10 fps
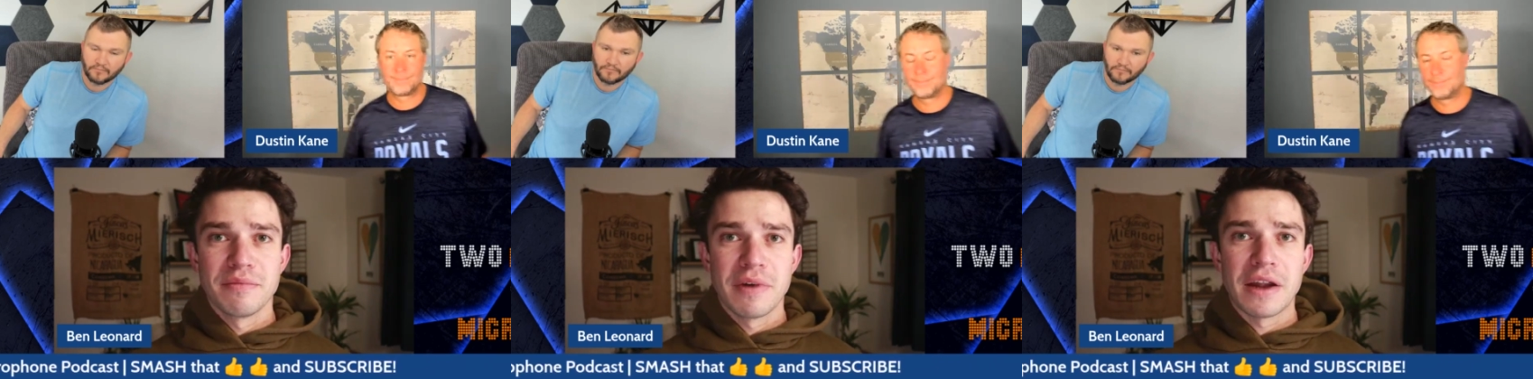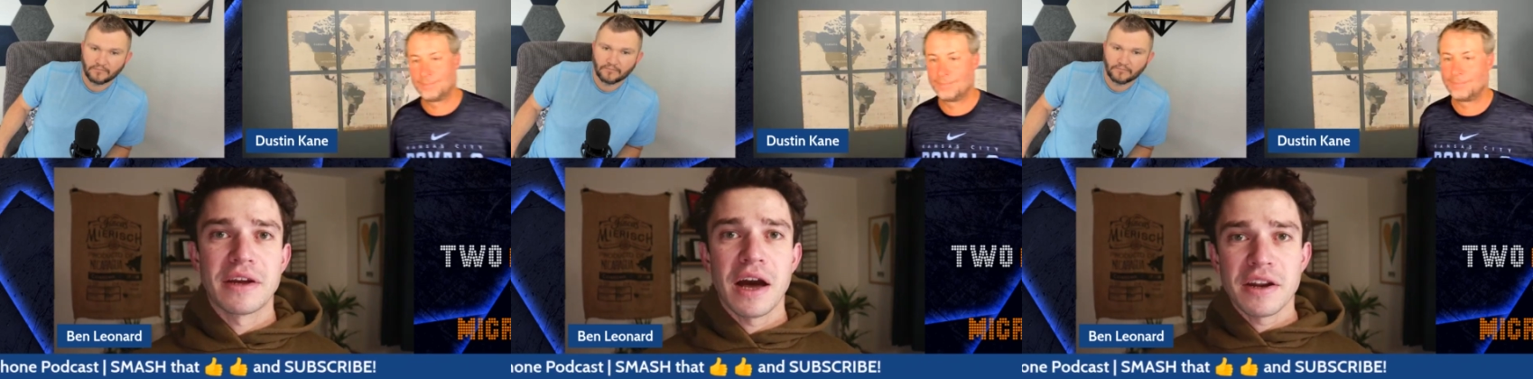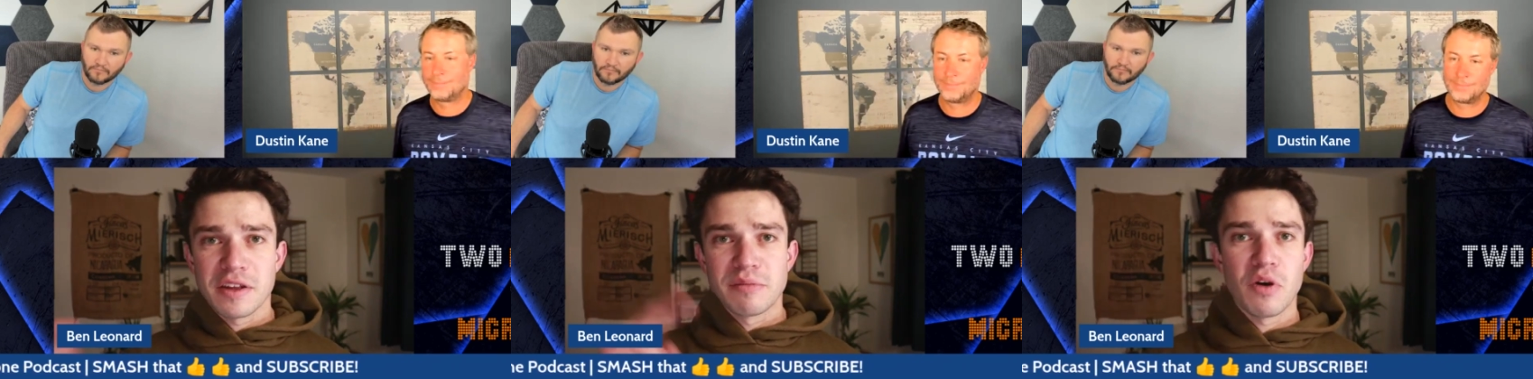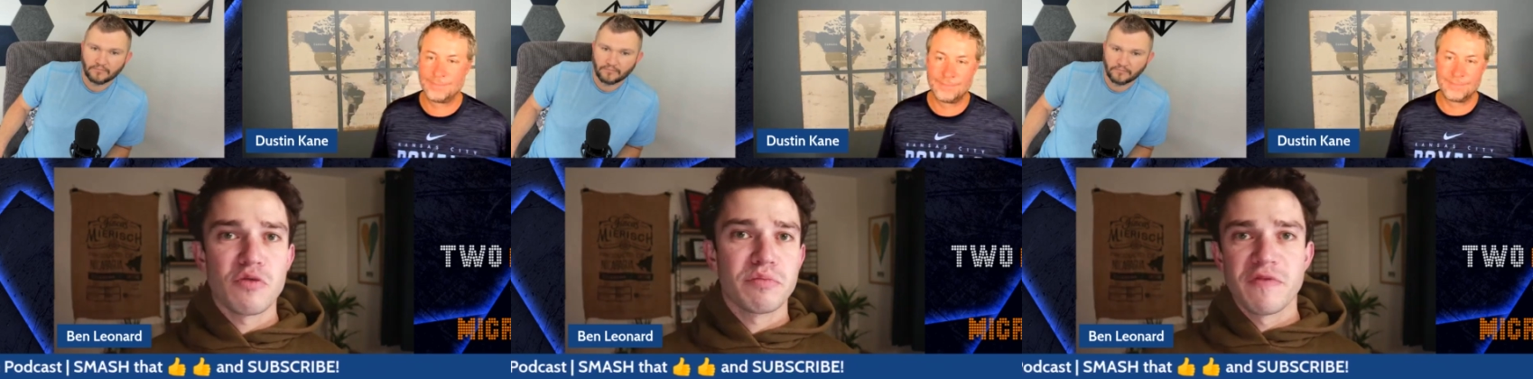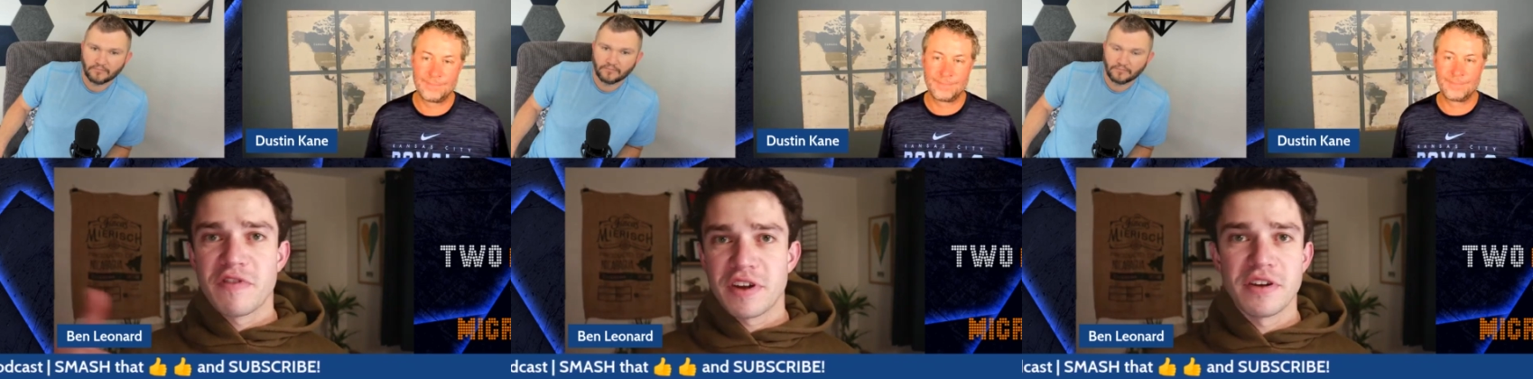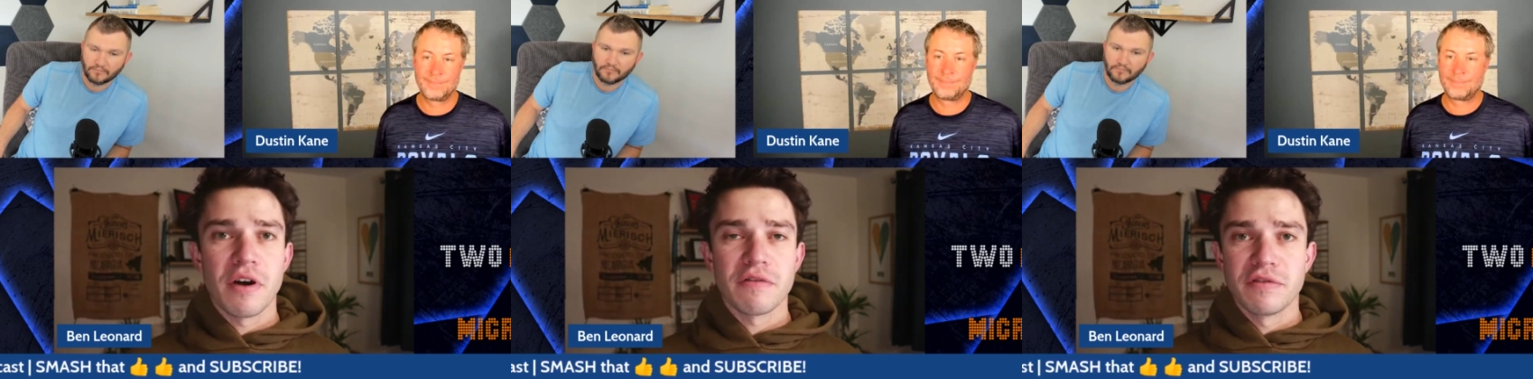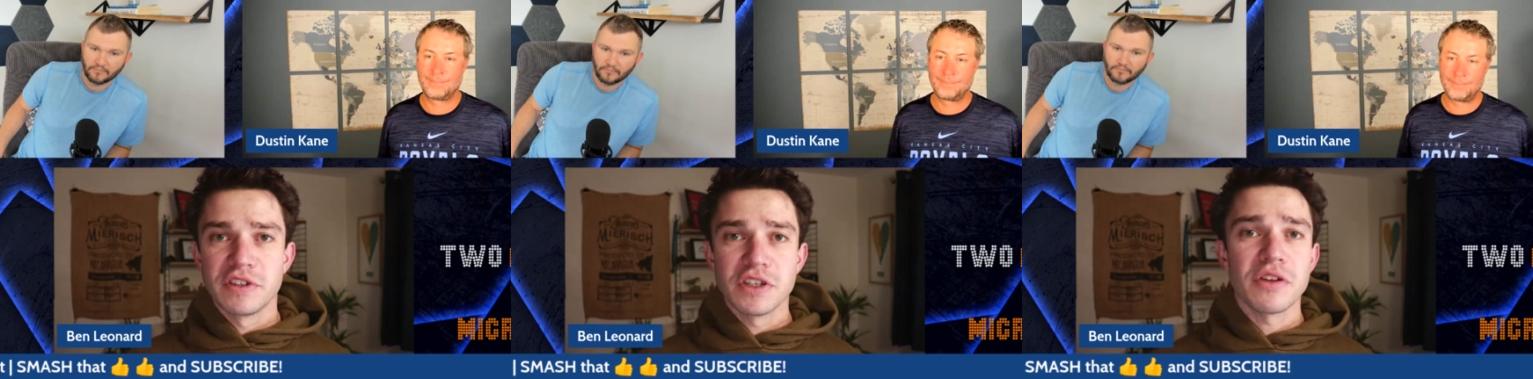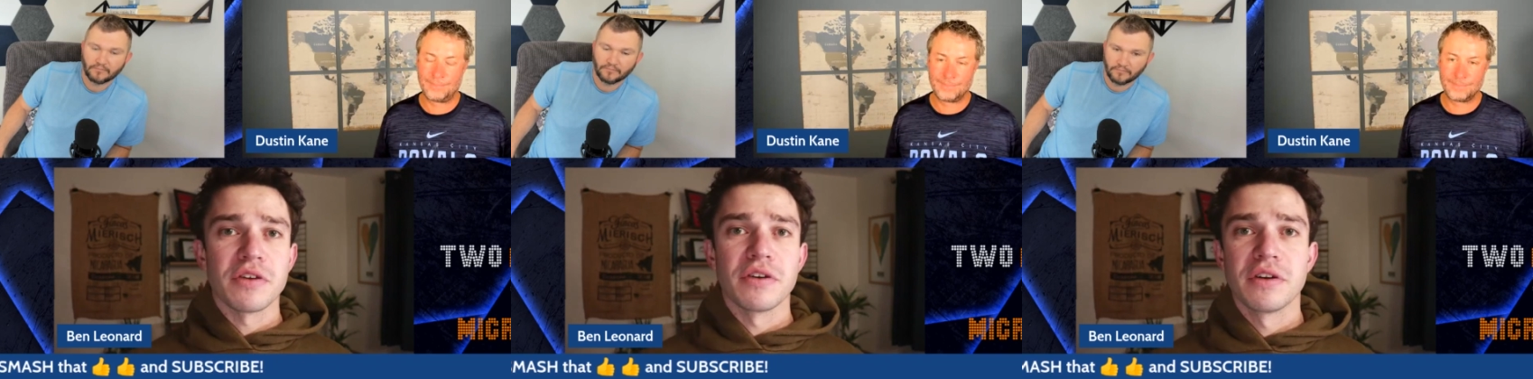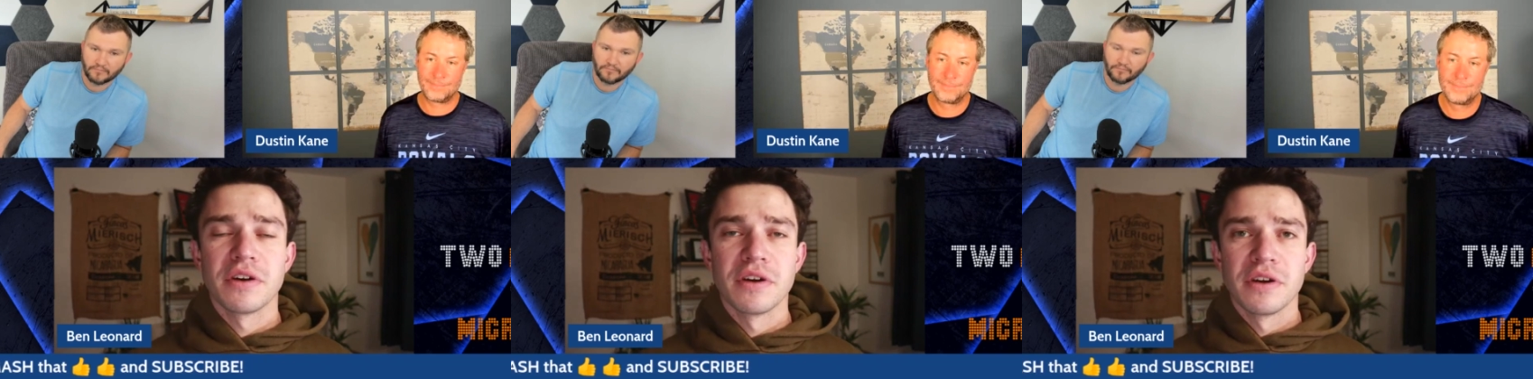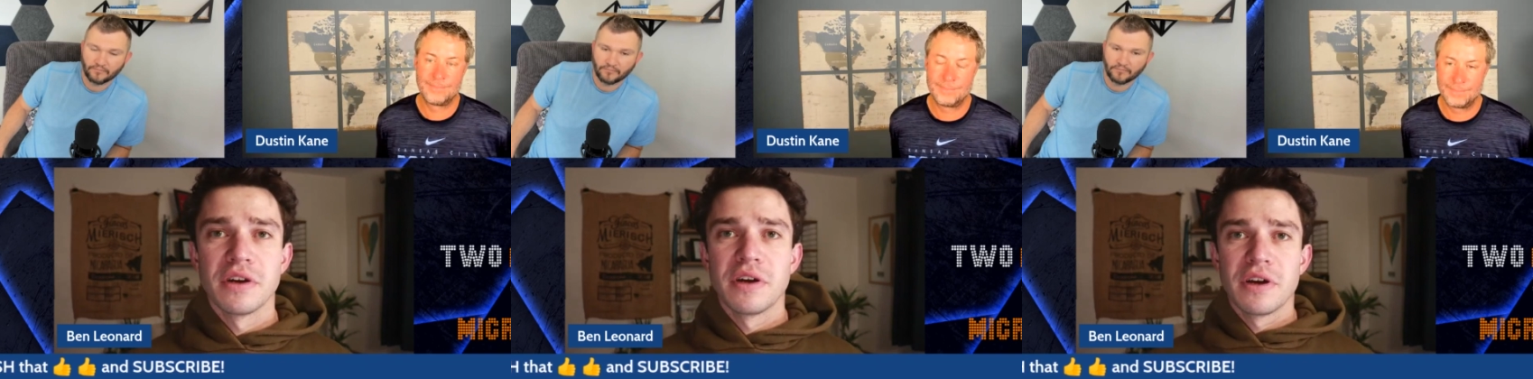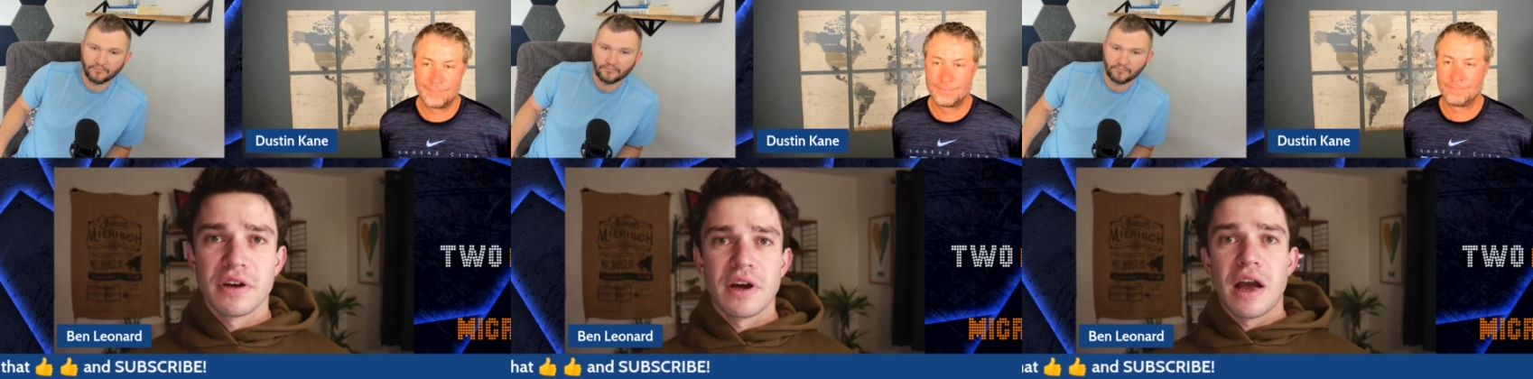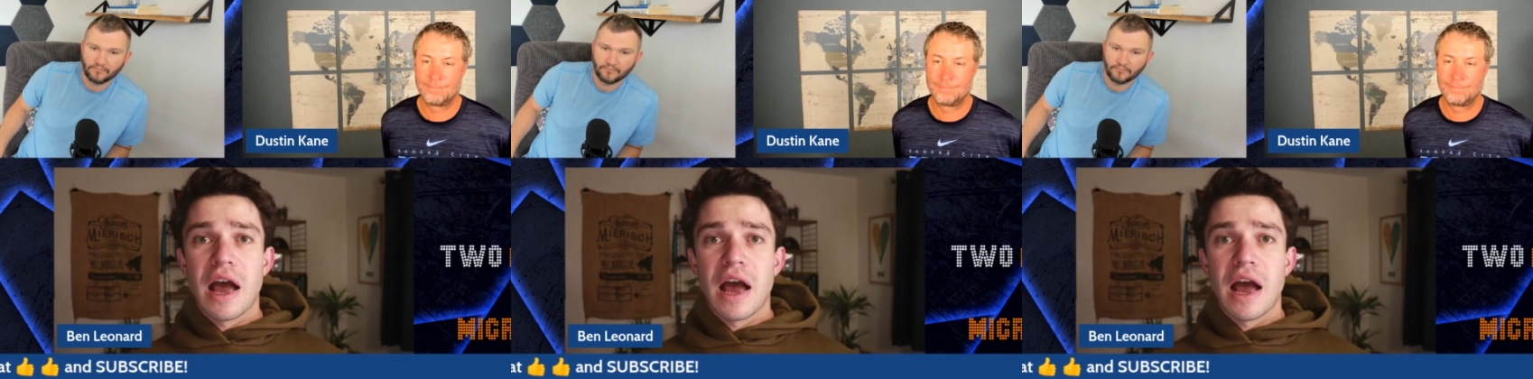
Speaker 1: And kind of they're both feeding off of each other. Mm-hmm.